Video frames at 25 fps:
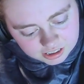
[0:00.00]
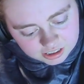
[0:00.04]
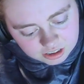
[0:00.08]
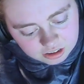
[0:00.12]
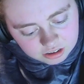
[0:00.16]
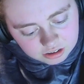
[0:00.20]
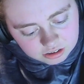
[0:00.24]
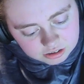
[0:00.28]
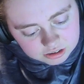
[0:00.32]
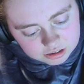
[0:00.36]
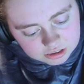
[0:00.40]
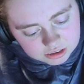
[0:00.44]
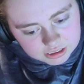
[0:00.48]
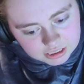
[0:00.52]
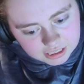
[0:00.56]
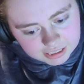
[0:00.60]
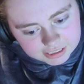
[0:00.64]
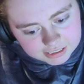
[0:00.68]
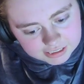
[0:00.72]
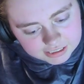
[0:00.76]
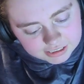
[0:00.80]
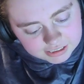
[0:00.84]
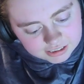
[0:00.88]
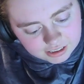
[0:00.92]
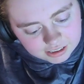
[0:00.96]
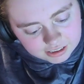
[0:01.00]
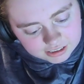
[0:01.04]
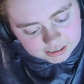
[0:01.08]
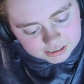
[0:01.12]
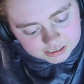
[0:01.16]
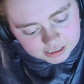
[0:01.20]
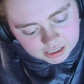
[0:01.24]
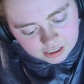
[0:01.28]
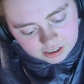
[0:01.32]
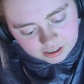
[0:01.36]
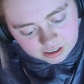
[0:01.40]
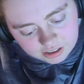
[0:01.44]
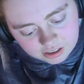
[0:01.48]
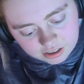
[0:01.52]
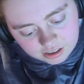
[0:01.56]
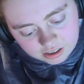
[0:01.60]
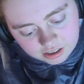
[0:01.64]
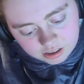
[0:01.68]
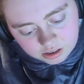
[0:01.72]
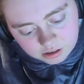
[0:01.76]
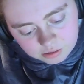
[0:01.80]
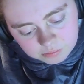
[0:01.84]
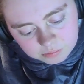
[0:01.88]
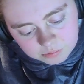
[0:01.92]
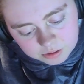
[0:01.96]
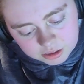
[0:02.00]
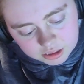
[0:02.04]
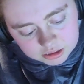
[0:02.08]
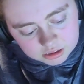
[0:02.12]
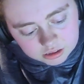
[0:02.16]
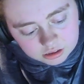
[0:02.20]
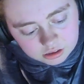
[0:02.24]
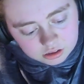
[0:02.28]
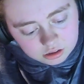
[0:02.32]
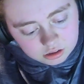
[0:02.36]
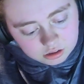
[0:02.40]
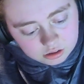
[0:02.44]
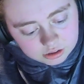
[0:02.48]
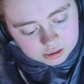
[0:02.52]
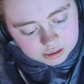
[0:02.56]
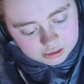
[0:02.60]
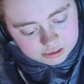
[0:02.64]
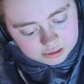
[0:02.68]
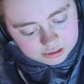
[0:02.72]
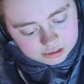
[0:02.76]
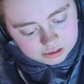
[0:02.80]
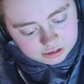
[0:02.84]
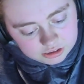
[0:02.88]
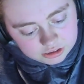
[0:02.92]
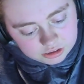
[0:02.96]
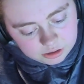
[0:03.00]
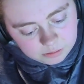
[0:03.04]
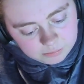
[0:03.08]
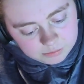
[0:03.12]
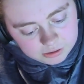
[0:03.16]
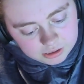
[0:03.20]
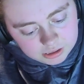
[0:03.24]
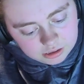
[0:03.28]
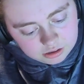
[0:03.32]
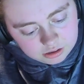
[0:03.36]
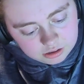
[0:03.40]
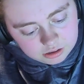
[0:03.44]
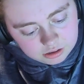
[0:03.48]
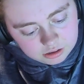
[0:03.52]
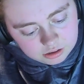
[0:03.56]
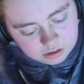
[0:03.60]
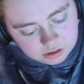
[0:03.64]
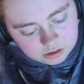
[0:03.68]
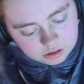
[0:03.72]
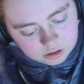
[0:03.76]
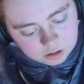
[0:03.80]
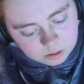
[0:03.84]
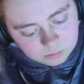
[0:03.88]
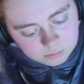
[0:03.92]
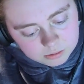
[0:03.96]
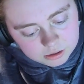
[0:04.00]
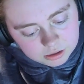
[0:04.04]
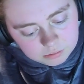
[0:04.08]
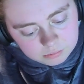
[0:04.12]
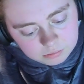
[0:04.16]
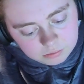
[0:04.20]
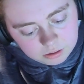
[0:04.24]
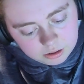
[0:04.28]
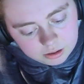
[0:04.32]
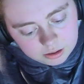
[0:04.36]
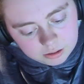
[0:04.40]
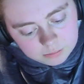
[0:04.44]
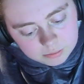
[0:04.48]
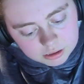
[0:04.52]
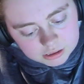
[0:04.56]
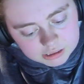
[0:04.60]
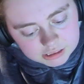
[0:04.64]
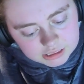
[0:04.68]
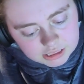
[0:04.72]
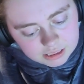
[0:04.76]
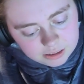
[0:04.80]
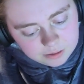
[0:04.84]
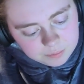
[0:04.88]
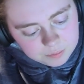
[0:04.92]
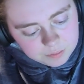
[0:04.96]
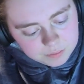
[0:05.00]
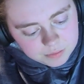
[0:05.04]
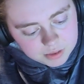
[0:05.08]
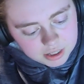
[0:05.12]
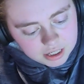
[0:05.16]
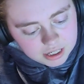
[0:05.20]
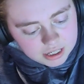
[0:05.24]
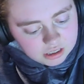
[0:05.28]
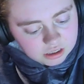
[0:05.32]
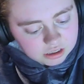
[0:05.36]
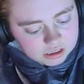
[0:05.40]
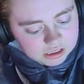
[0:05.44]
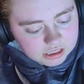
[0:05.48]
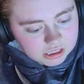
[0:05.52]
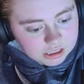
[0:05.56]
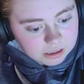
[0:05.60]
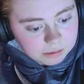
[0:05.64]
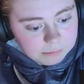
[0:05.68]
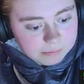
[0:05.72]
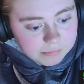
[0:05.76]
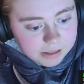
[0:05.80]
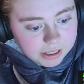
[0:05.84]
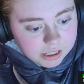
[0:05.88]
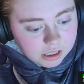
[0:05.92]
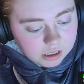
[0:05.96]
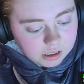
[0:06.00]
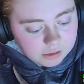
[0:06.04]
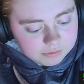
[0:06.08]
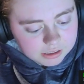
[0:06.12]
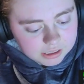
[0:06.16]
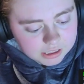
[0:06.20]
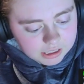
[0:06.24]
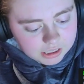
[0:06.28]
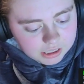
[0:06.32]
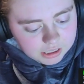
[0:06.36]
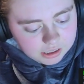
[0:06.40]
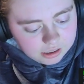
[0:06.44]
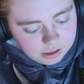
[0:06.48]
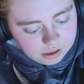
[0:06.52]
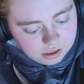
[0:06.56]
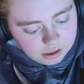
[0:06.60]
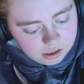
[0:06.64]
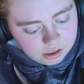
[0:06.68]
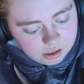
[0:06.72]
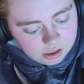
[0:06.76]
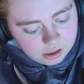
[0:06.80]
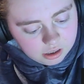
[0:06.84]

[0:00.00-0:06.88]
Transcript: Lou looked at the dark sky, but it doesn't look like the sun's coming out. Coming up, he pointed out. It looks like the middle of the night.